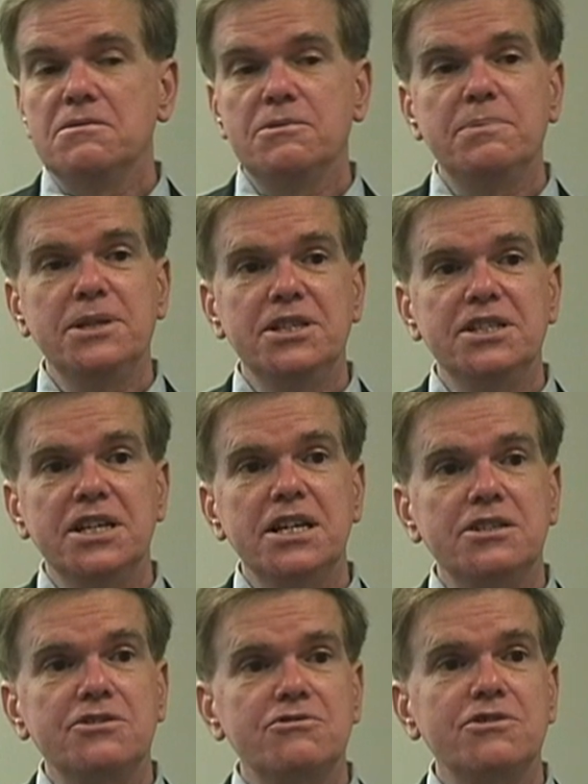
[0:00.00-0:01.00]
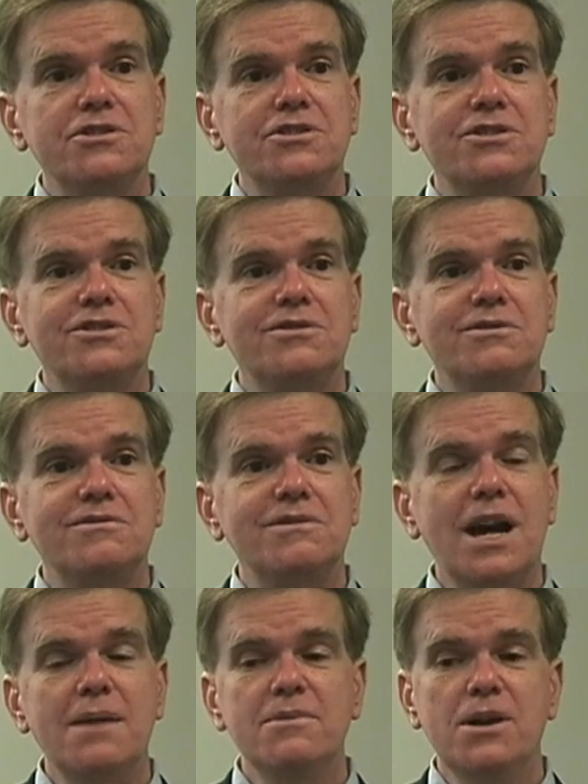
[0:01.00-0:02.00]
It would be disastrous.
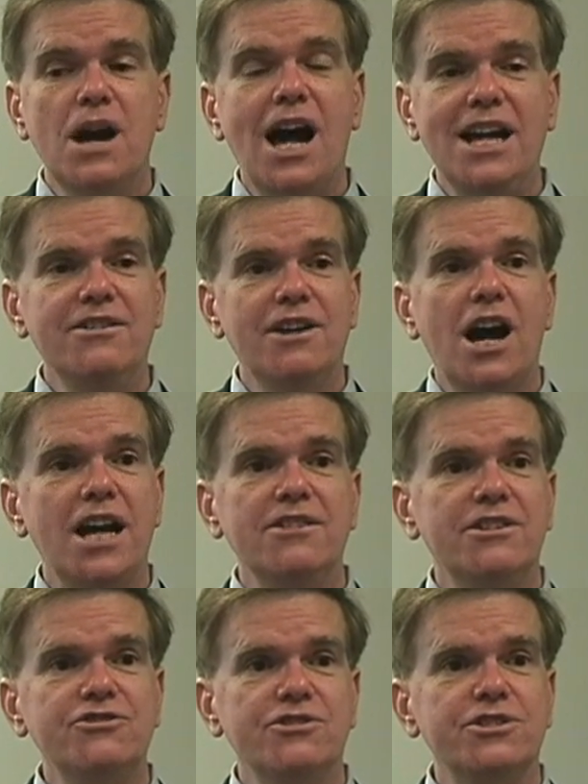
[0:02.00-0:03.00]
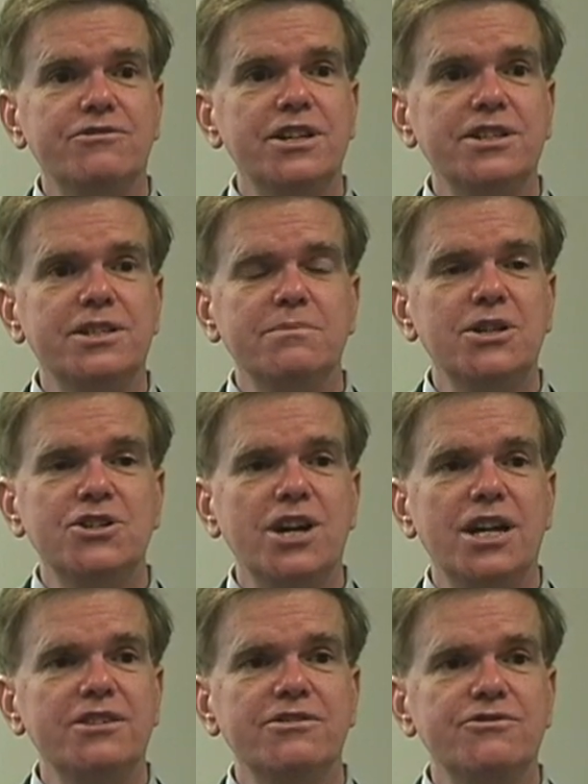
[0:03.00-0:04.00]
I mean, higher interest rates, much
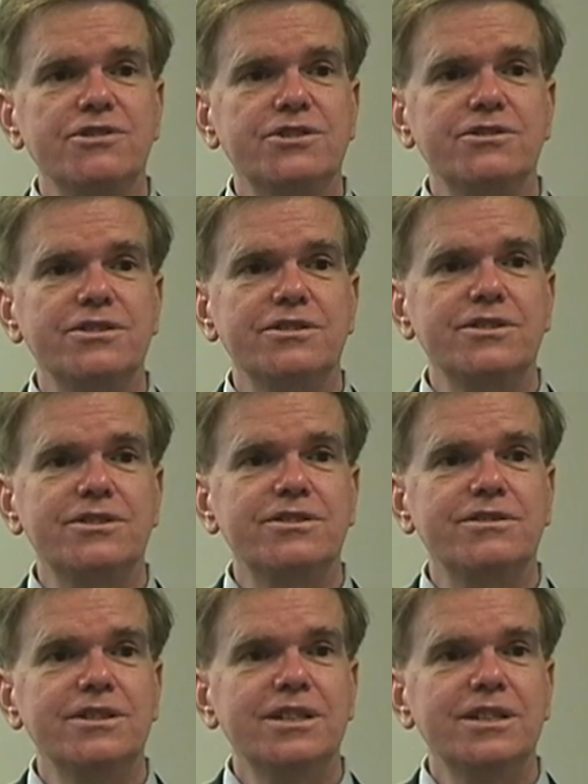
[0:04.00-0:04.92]
higher interest rates.